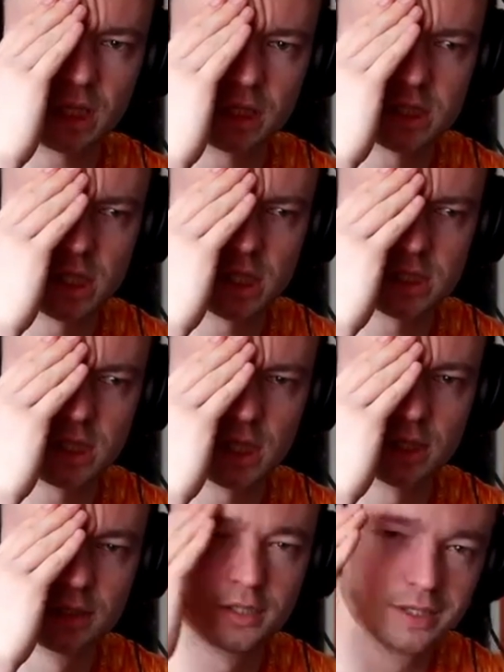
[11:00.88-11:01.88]
this easier.
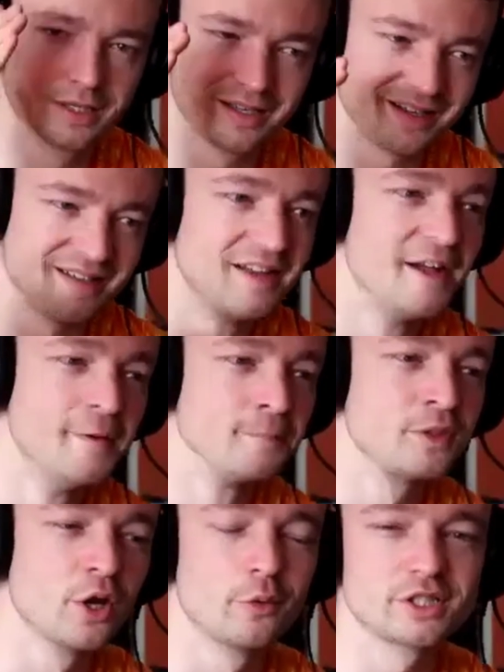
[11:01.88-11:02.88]

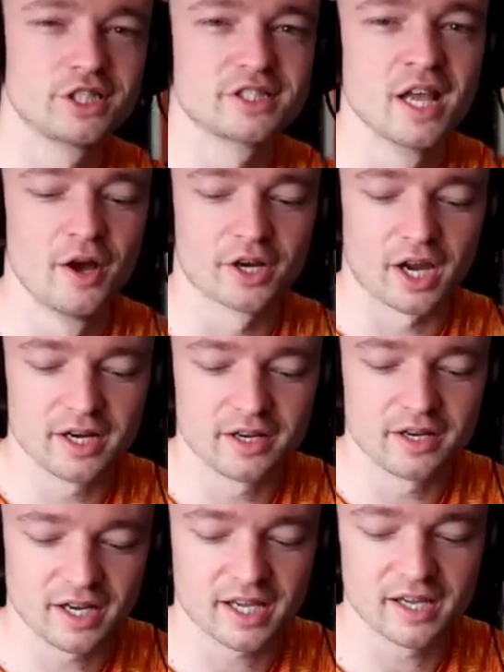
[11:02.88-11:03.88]
Which is kind of
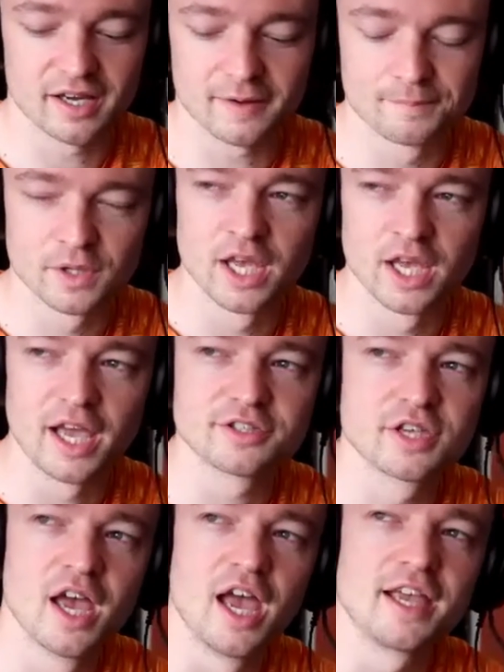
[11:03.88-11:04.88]
like
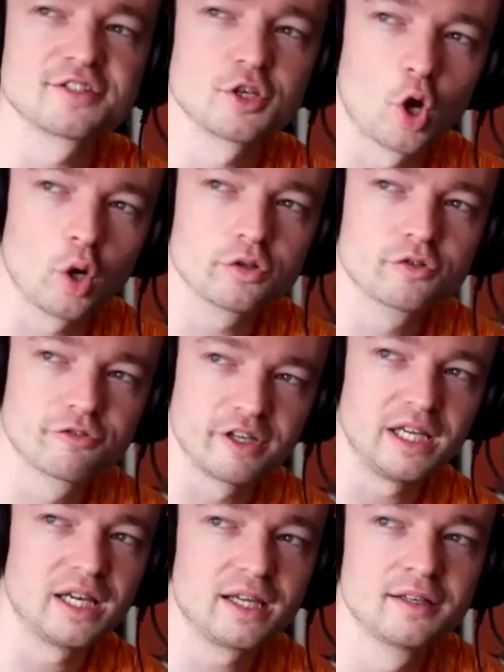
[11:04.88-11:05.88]
it's an odd
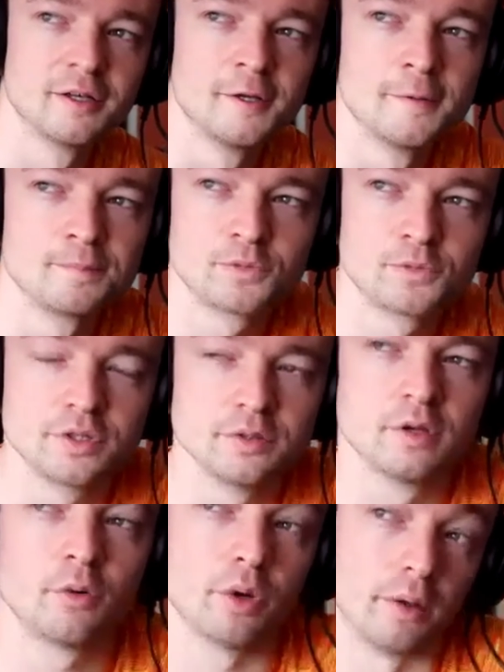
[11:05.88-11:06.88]
feeling.
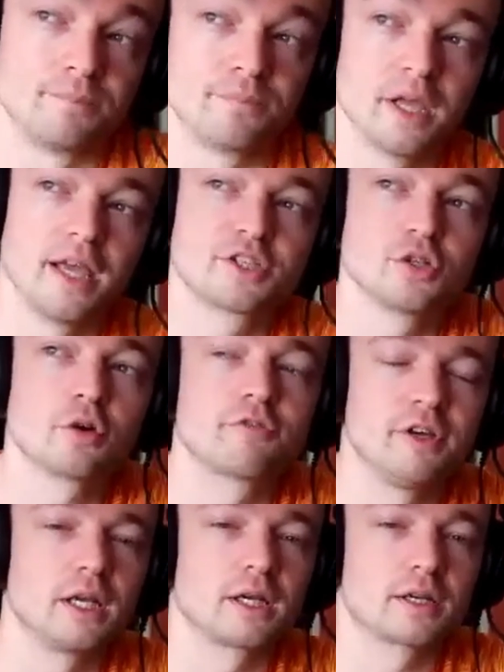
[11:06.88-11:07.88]
Well, it's an odd
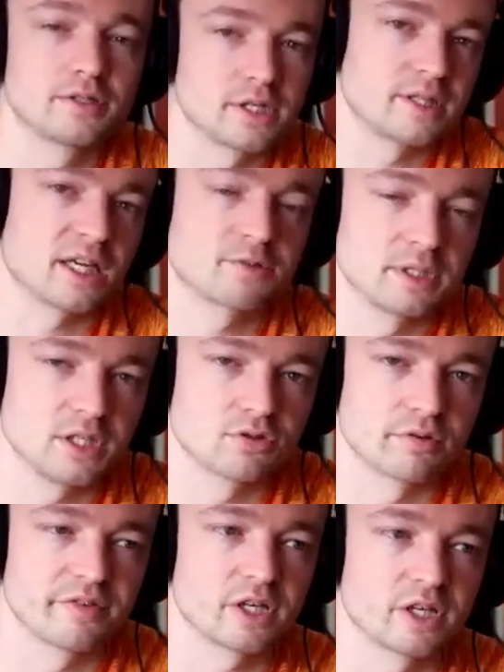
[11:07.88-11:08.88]
feeling because it's expertise
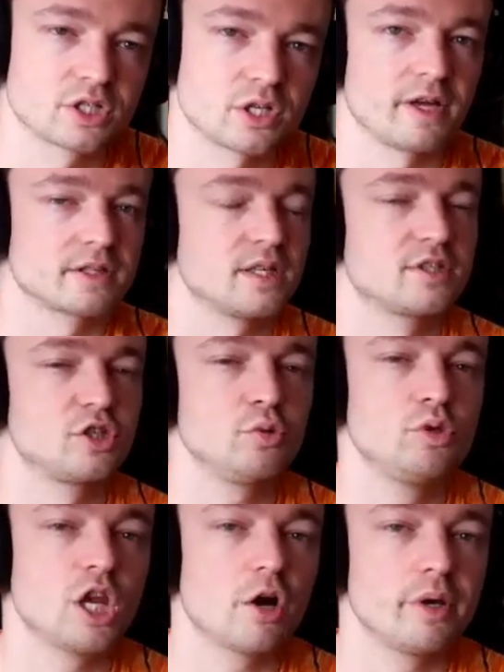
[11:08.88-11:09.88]
reversal effect is you
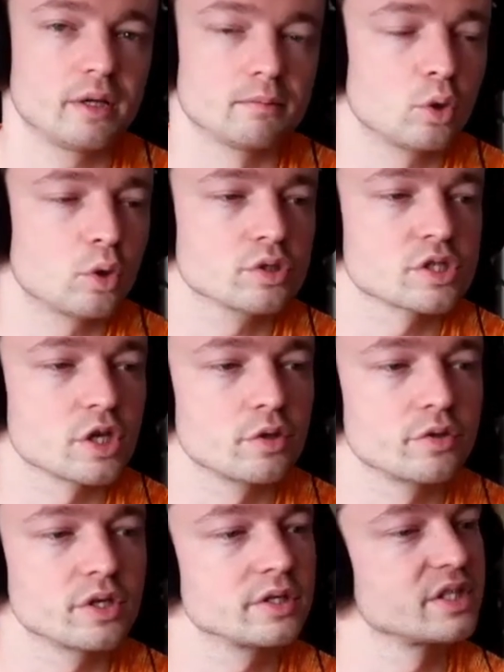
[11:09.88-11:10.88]
knowing more, so
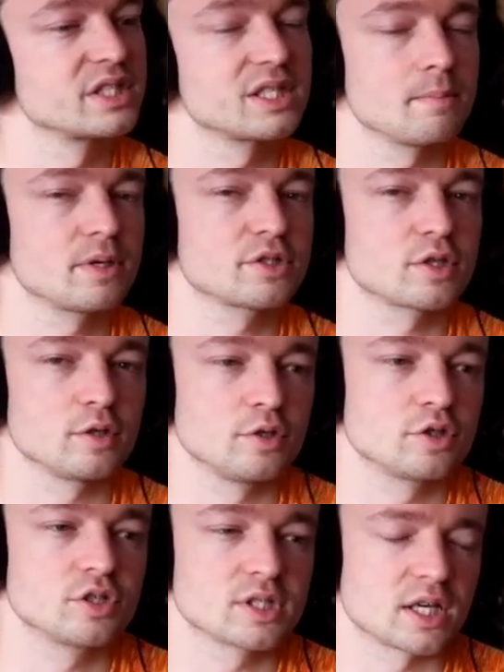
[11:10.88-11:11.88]
the simpler
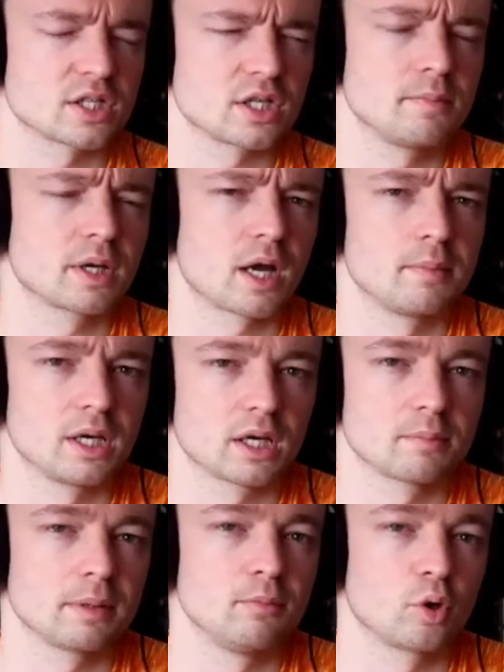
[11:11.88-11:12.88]
solutions actually become a little
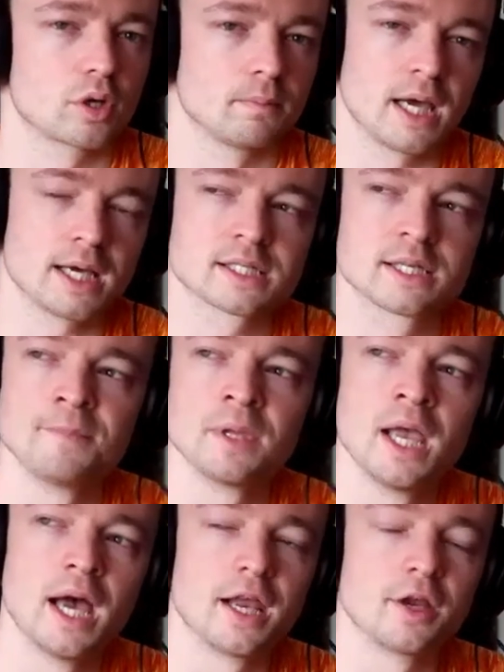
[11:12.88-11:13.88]
bit more complex.
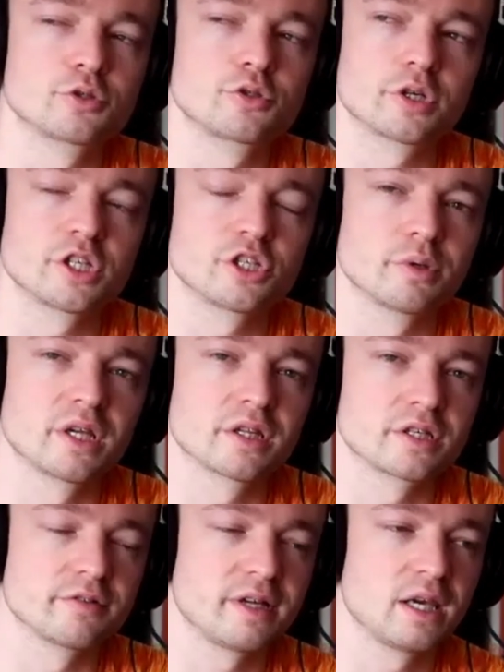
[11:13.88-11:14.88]
And I was talking to another
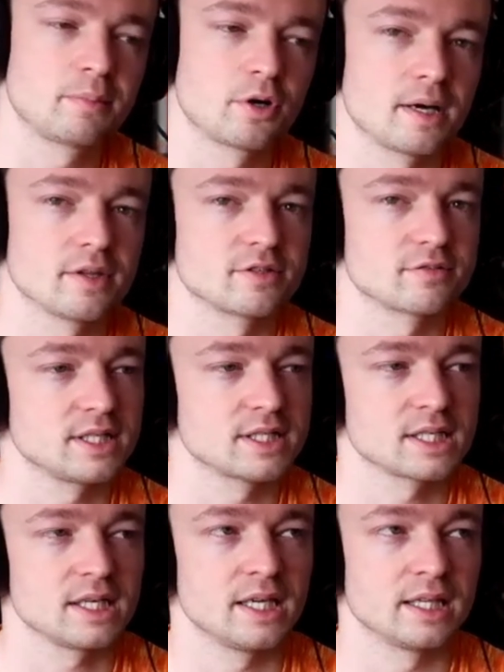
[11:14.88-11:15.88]
developer about this
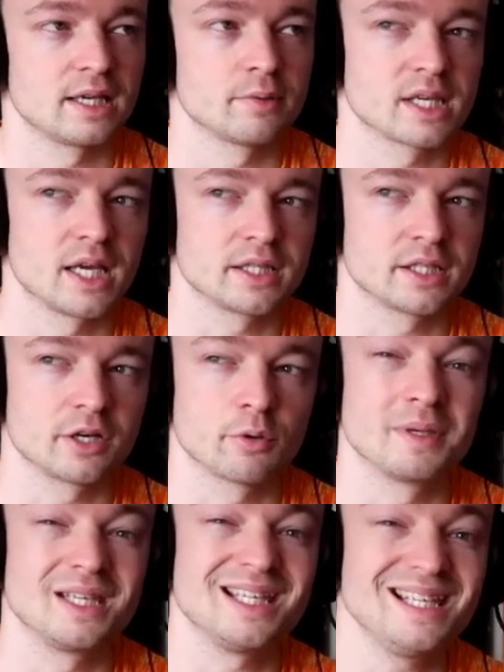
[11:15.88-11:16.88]
recently, and they were saying that it would
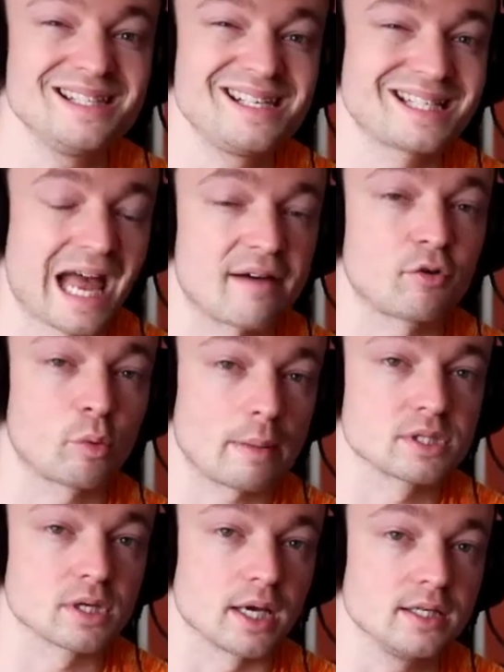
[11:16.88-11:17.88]
be easy to have a
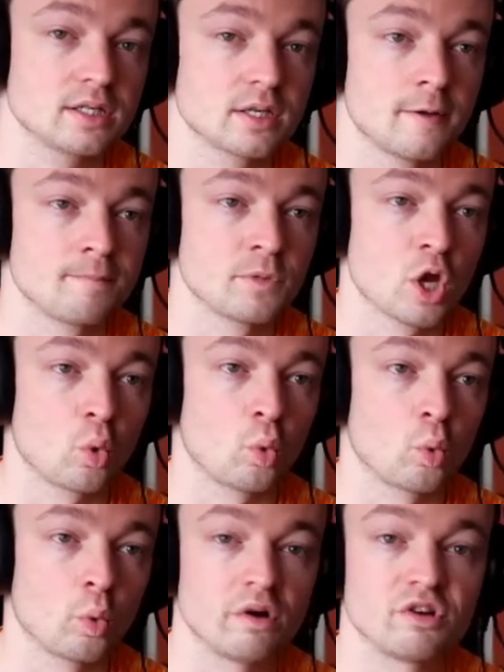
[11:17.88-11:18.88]
website
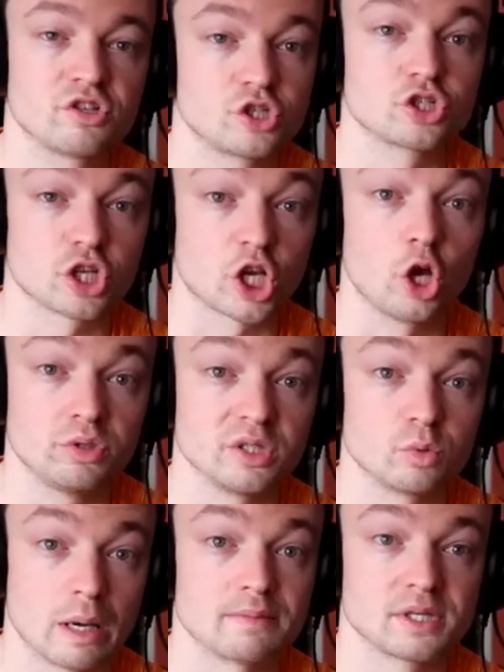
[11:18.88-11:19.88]
where it's just a coded
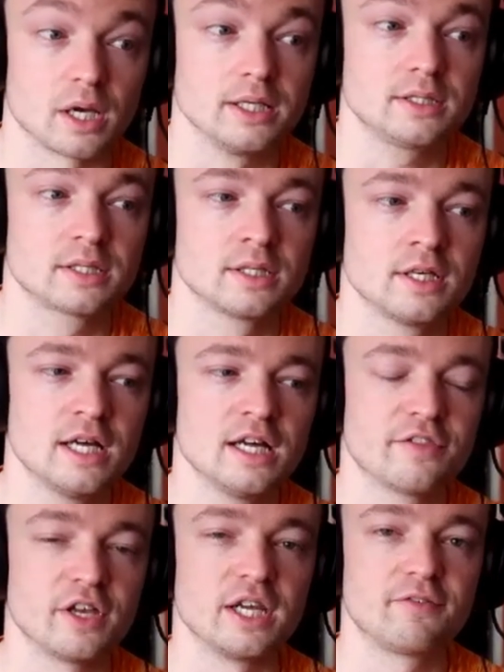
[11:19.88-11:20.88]
website
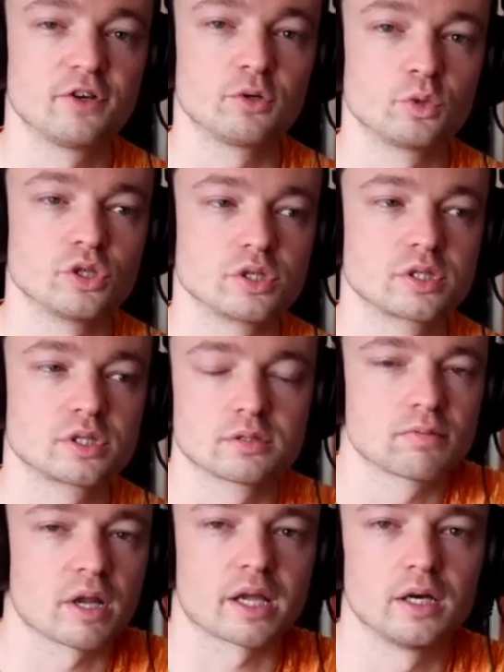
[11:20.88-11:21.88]
than if it was
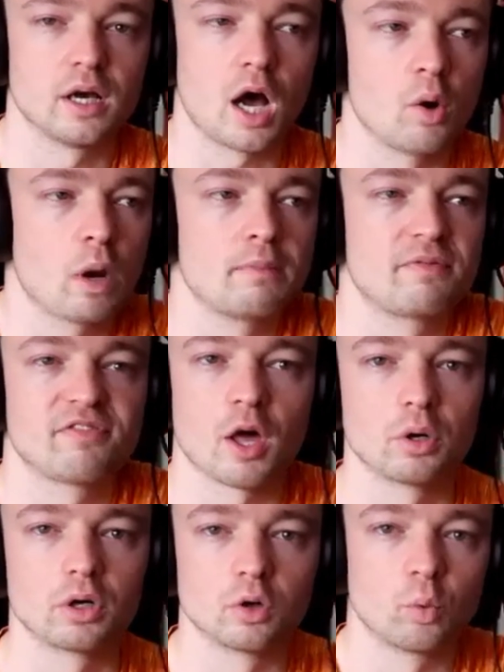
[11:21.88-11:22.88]
like a Webflow
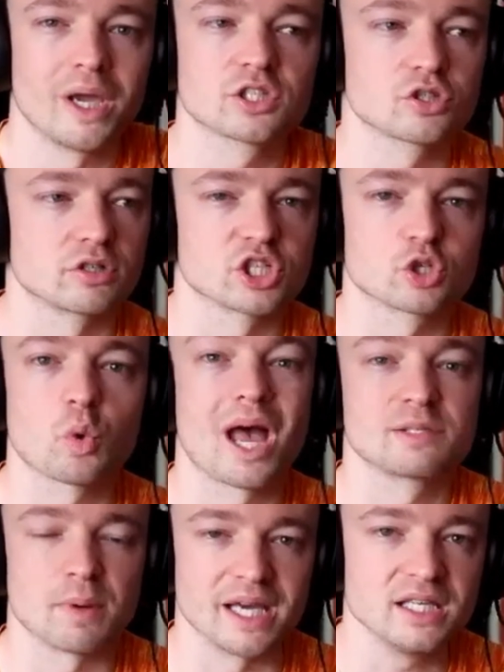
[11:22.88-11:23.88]
or a Wix or a
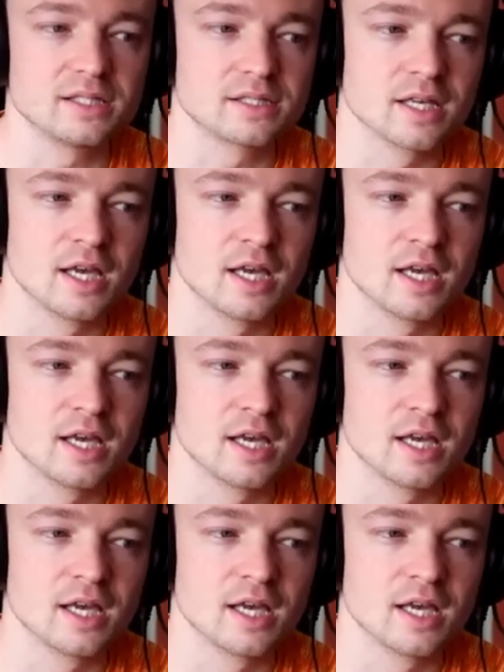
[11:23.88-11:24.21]
Squarespace